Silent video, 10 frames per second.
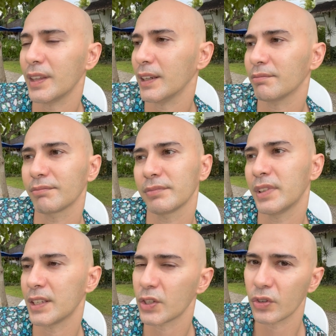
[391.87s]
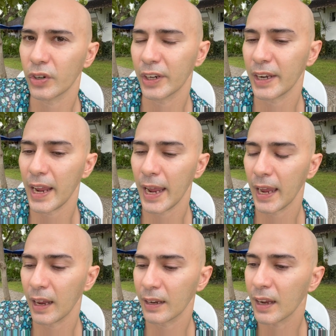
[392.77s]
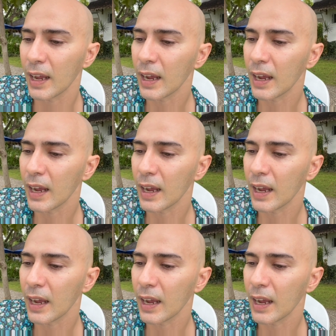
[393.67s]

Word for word: think this is good and